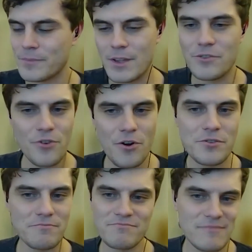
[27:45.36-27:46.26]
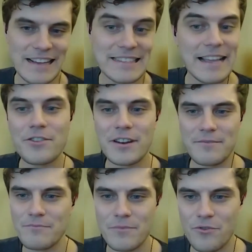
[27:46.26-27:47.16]
drone
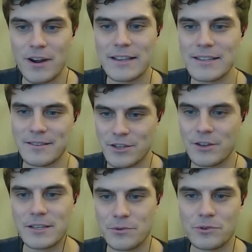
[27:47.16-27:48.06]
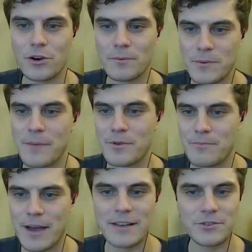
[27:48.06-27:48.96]
essentially turns it into an autonomous
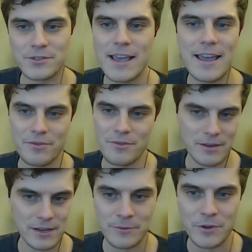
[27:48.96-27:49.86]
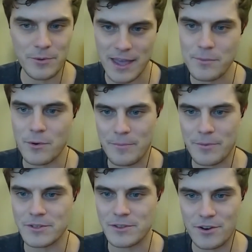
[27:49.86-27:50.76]
weapon. But as you're saying, as we've done with chemical
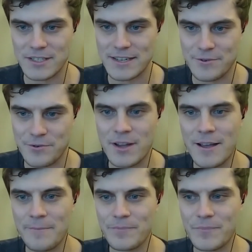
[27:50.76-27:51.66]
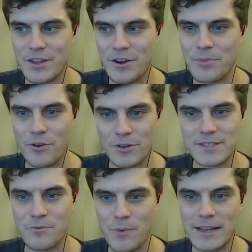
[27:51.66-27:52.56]
weapons, there are still
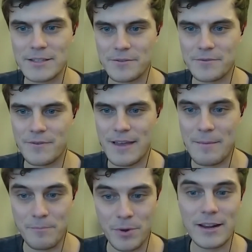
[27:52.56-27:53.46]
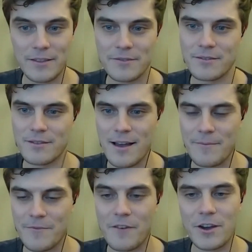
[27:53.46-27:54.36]
ways of inputting this
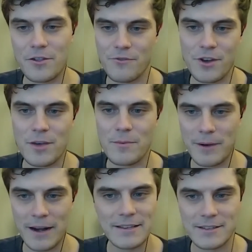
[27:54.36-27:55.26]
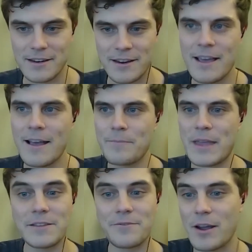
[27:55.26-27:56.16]
verification regime in place, and
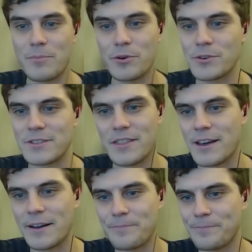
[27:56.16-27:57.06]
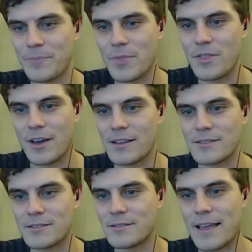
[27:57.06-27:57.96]
it's very important that
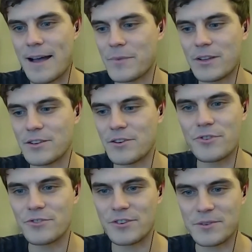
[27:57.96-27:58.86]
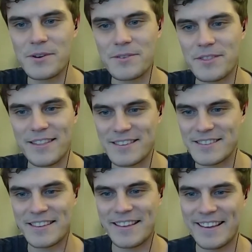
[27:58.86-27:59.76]
as countries across the world, that there's